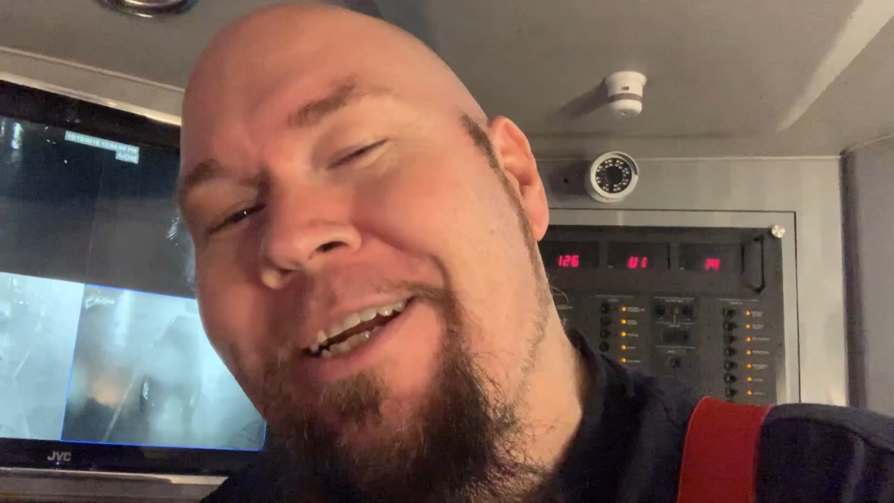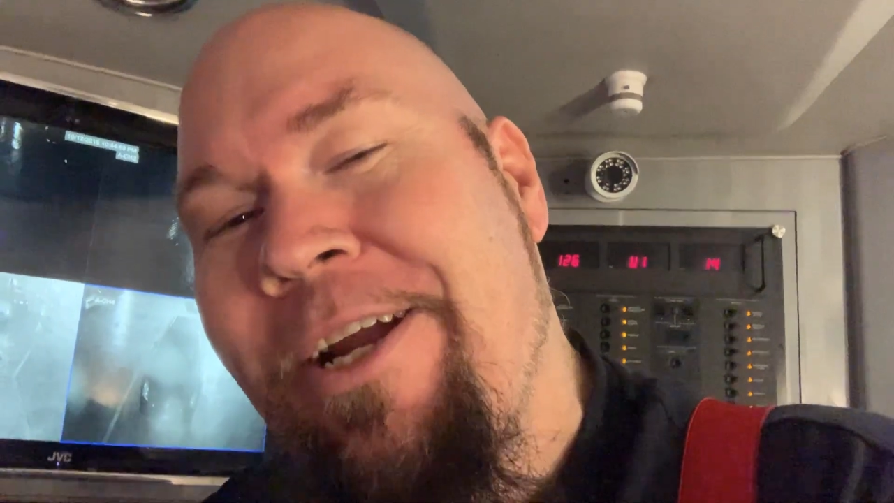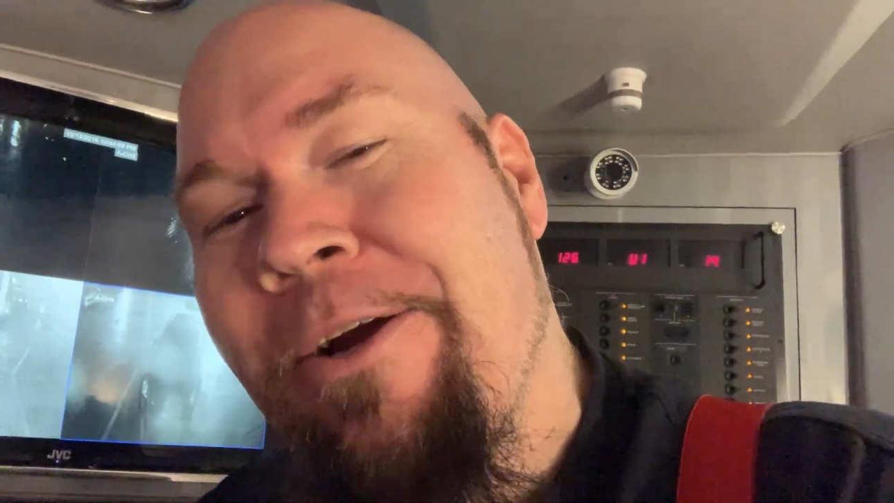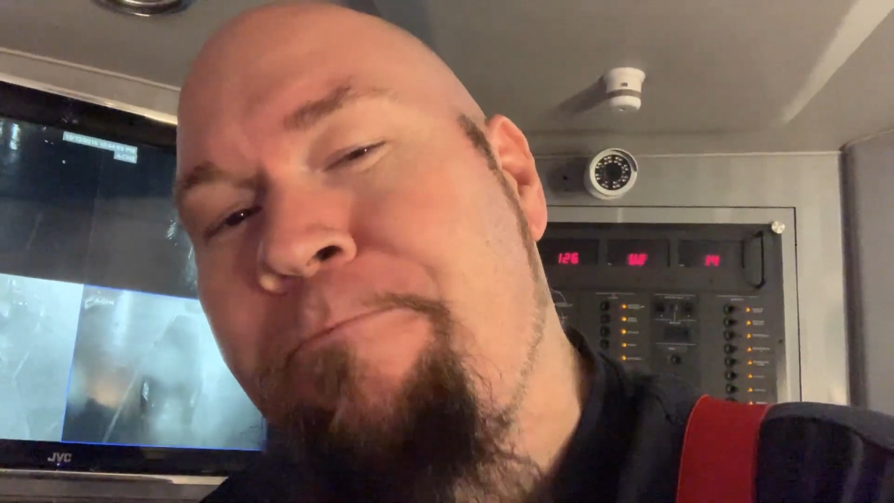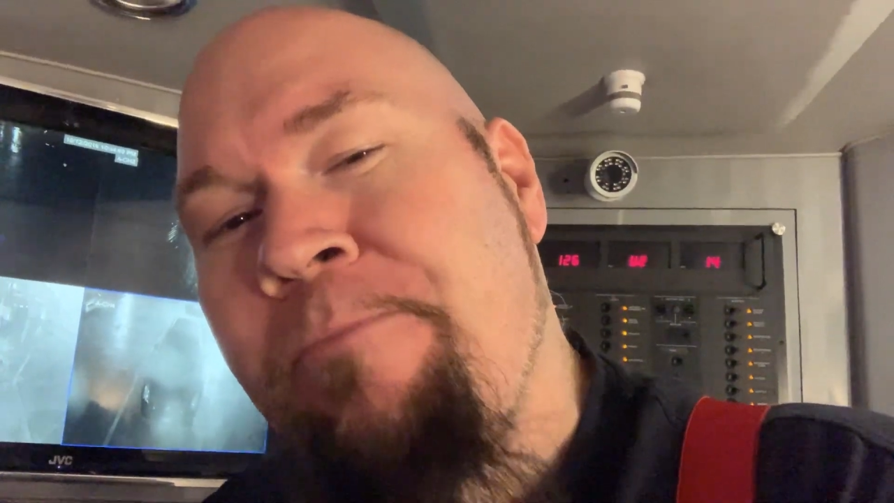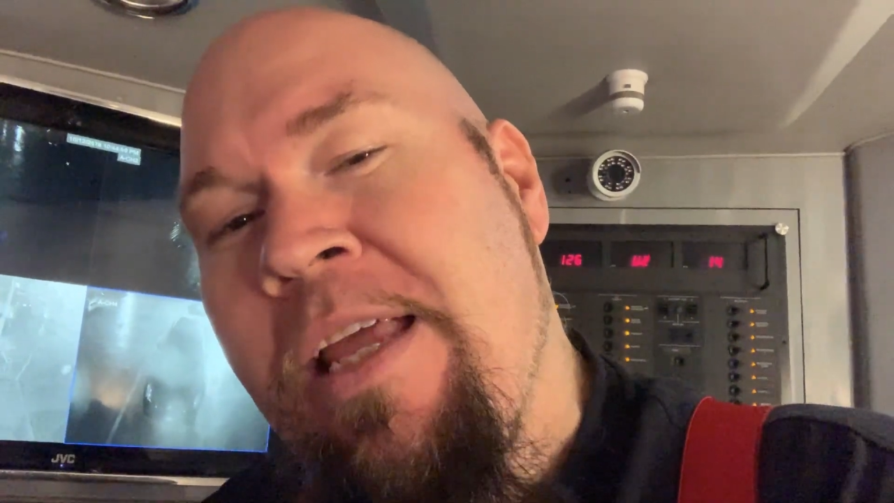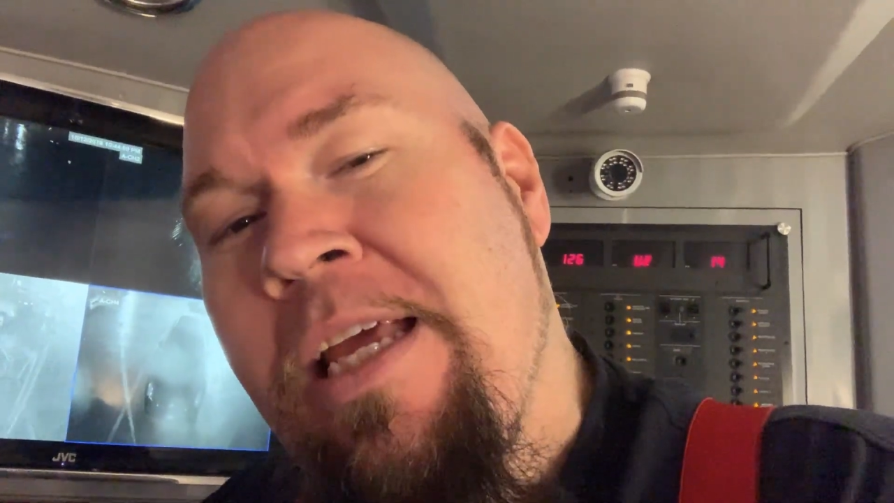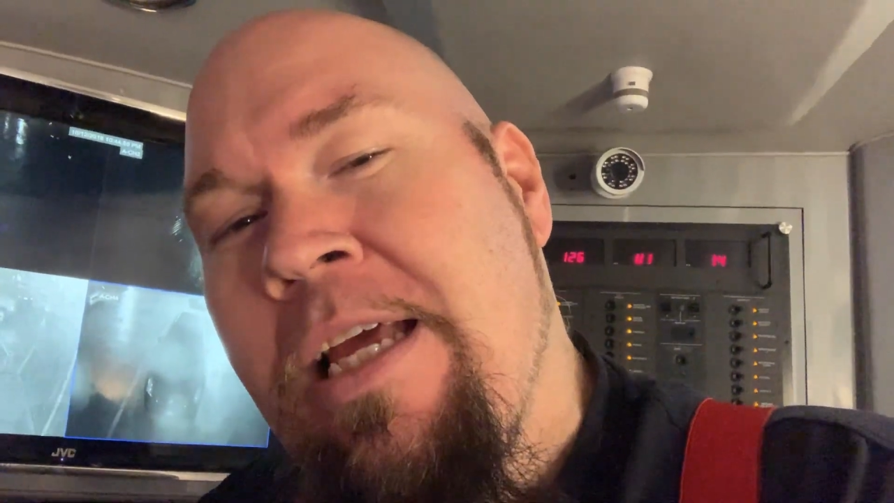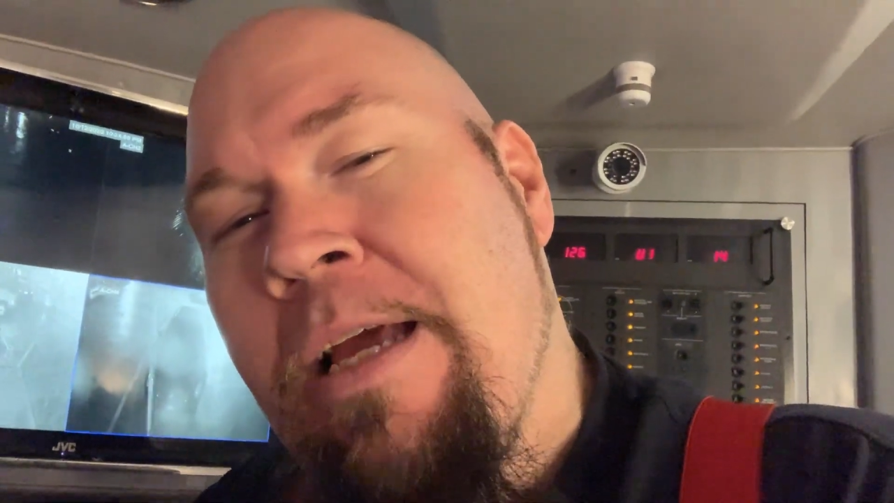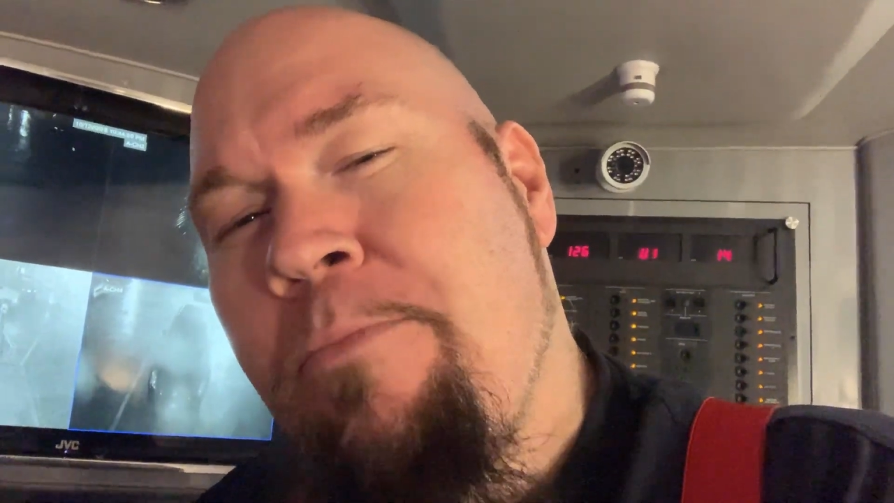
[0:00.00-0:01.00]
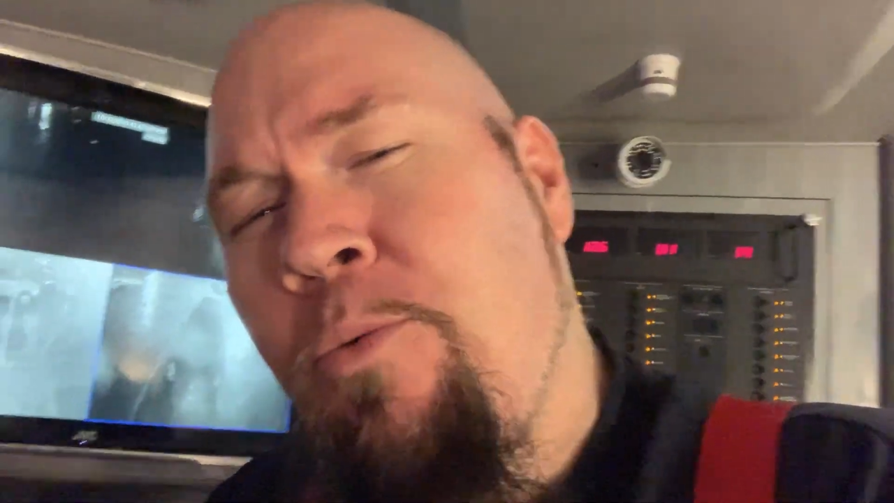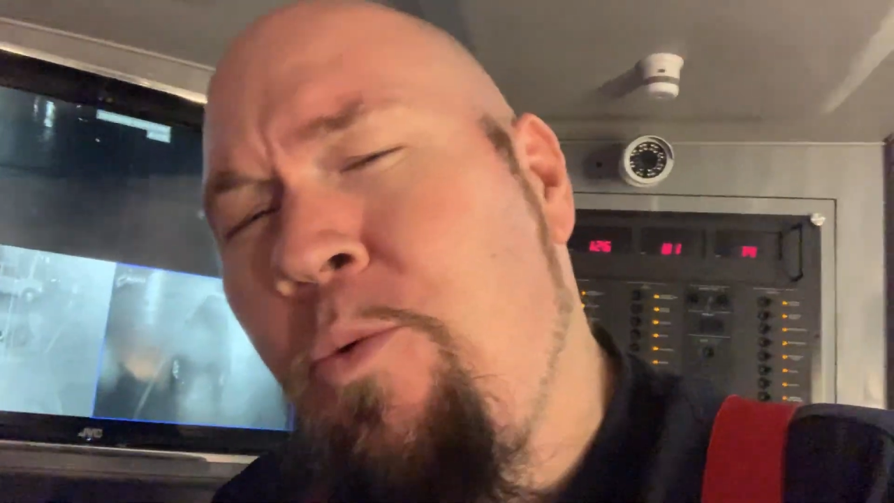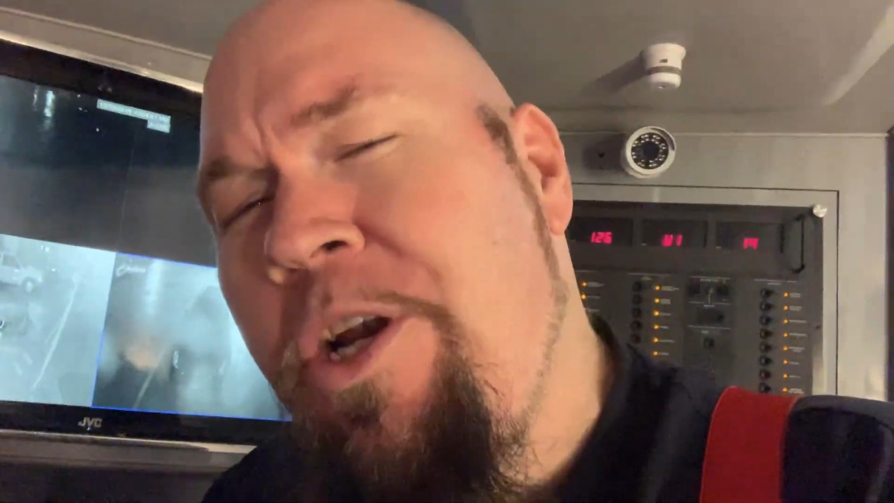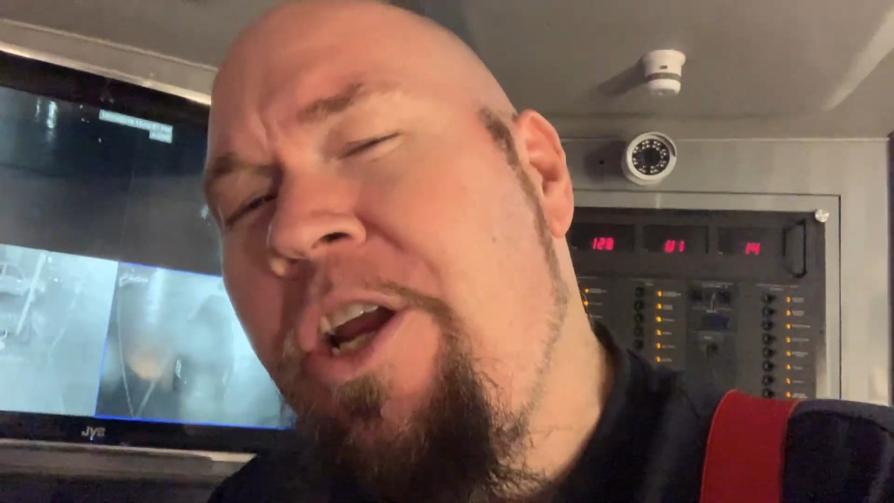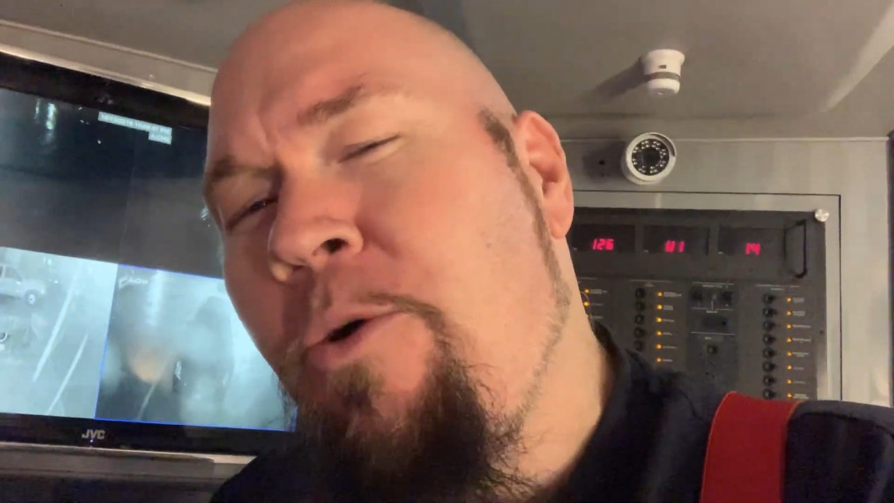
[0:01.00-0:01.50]
in here, but
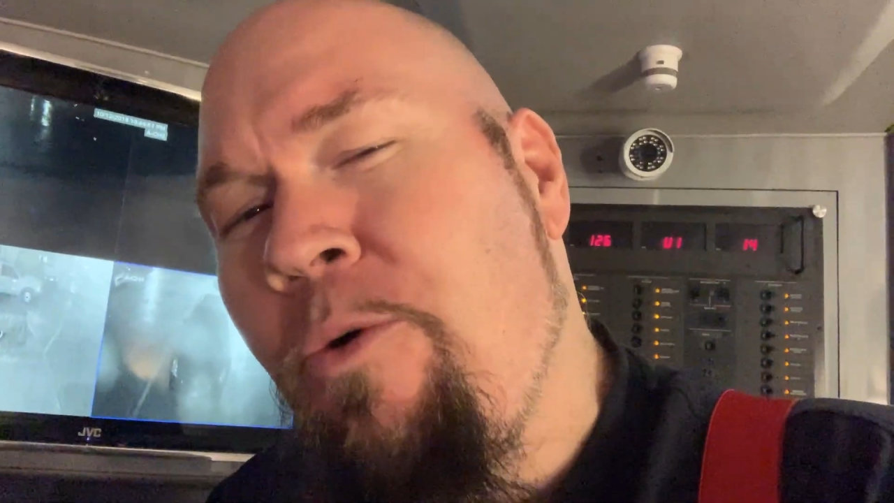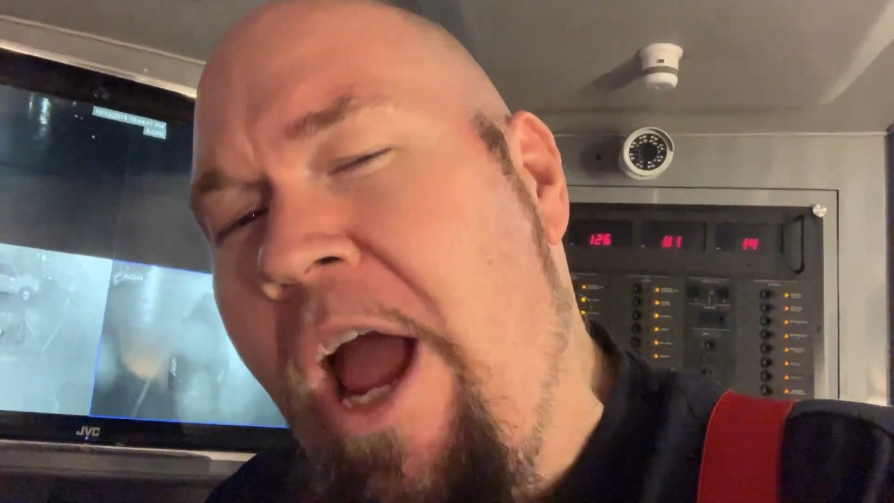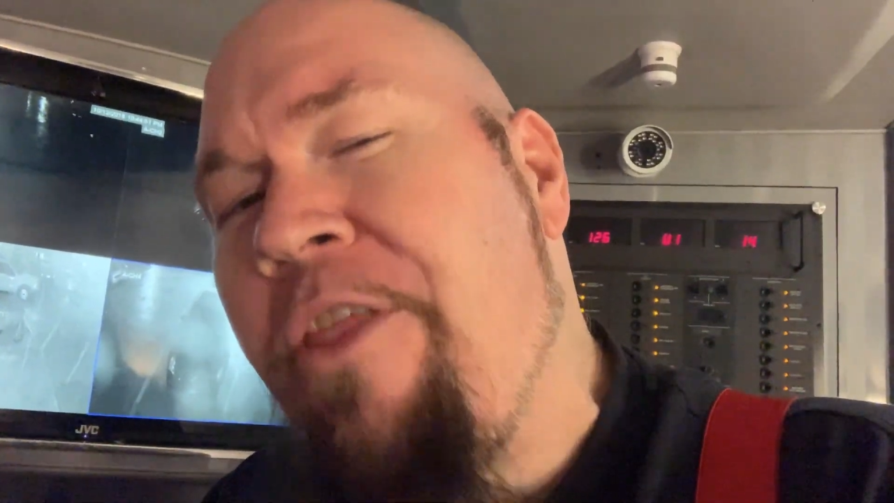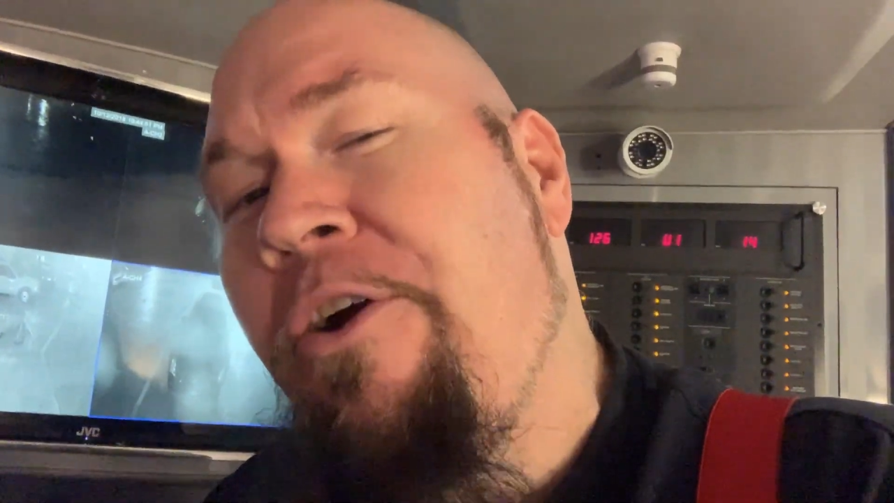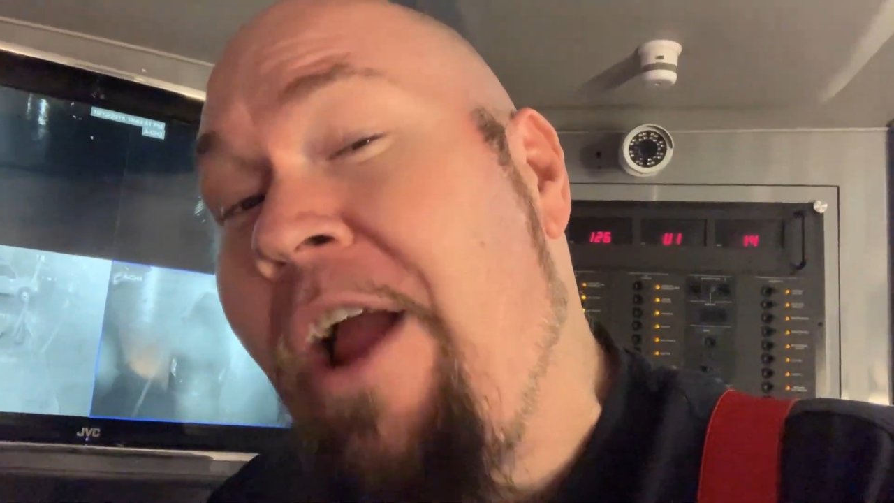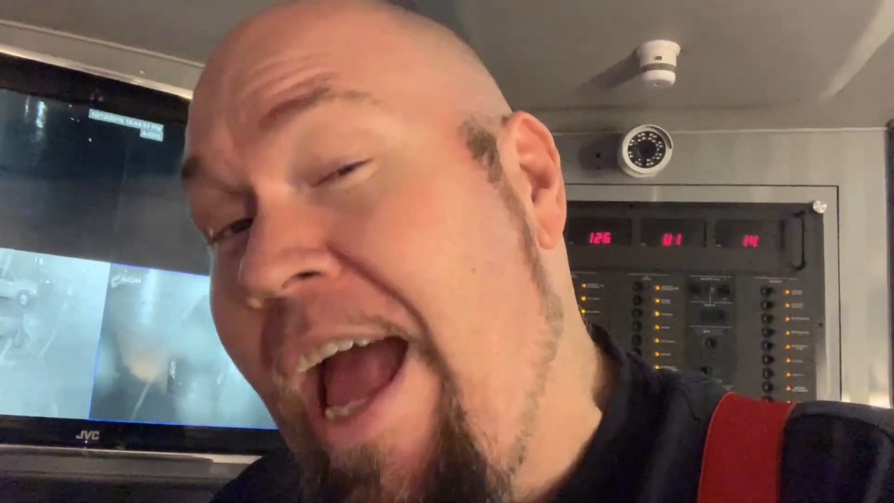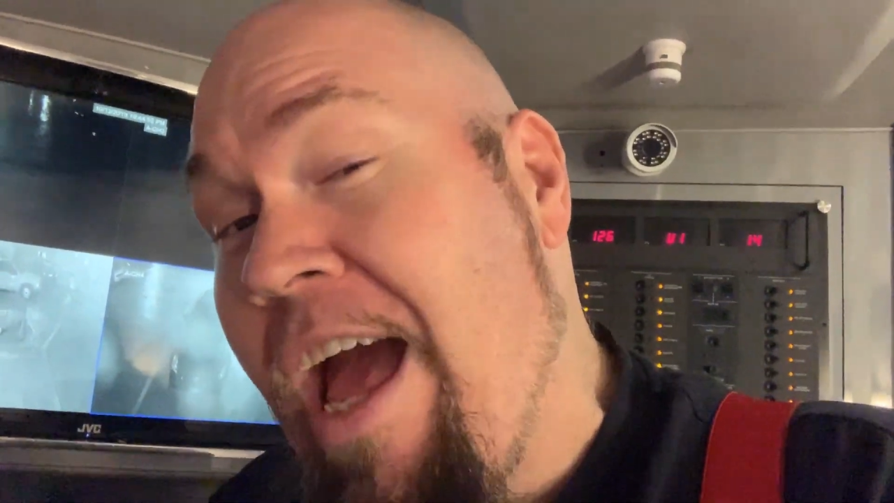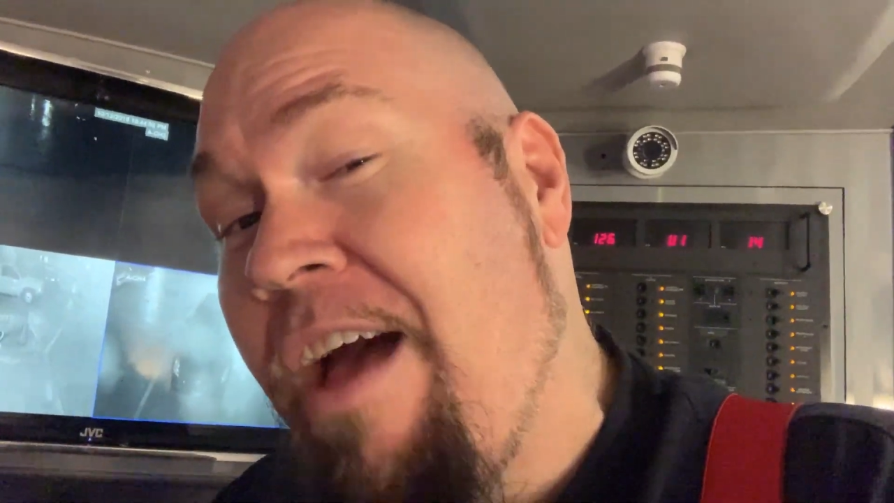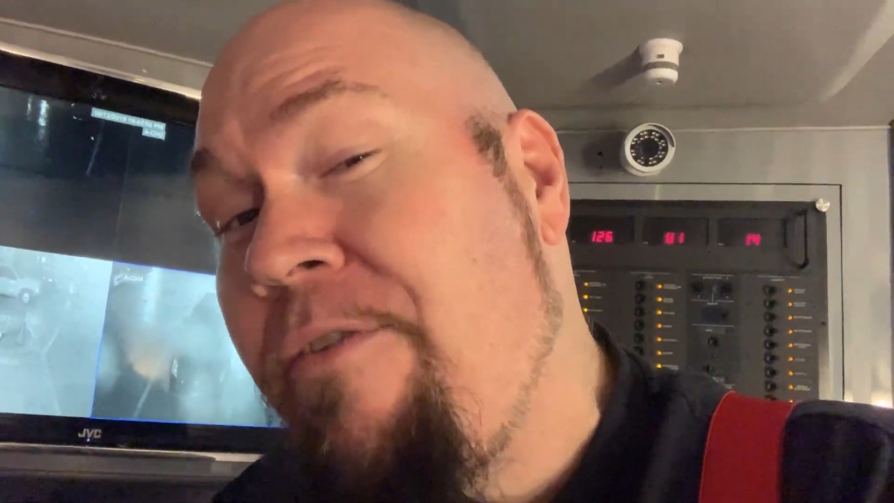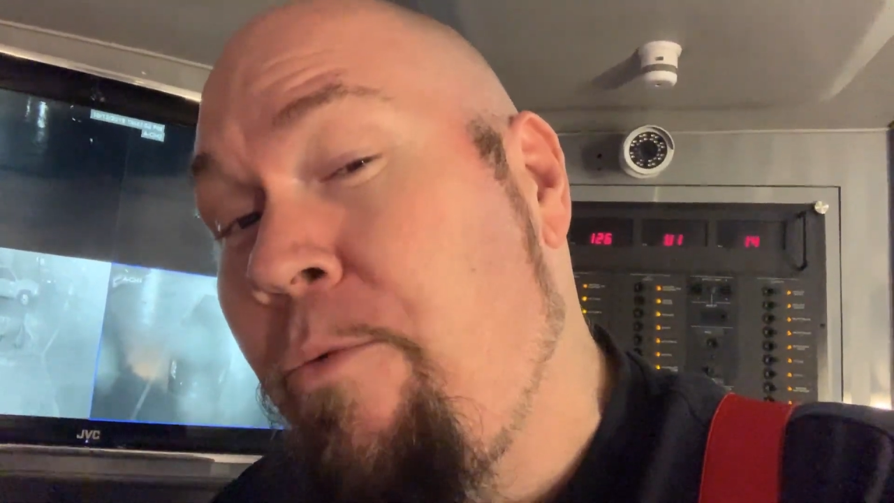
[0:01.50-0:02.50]
wouldn't you rather have